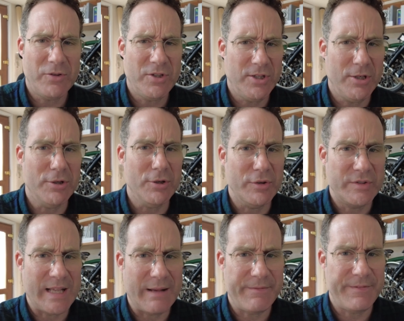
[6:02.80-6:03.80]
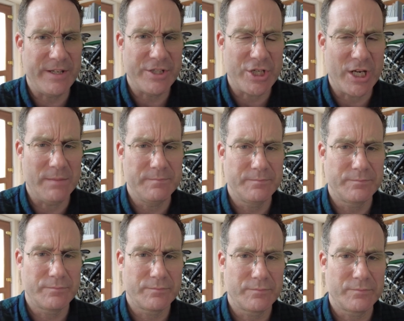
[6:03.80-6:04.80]
do you use that feature?
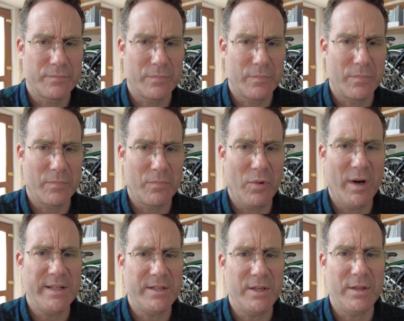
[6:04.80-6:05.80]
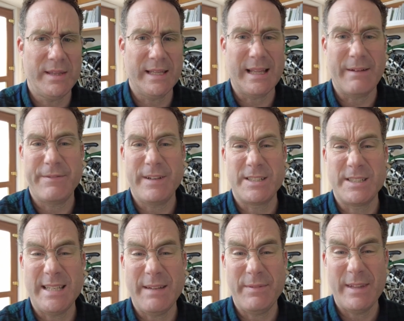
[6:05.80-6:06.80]
Why do you think that feature
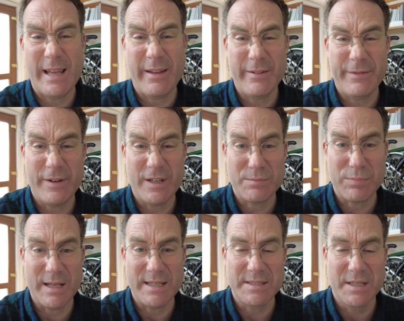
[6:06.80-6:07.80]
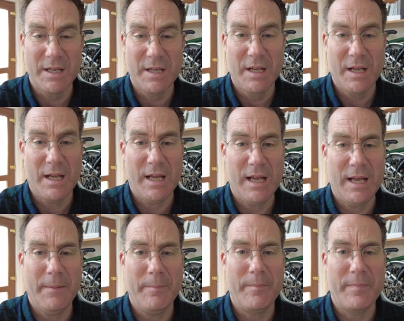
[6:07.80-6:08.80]
is even there in the first place,
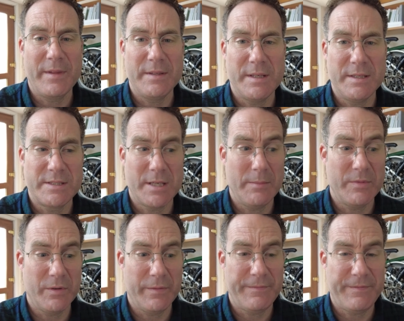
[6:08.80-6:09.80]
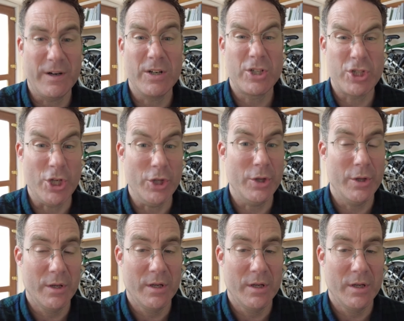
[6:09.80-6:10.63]
in terms of function?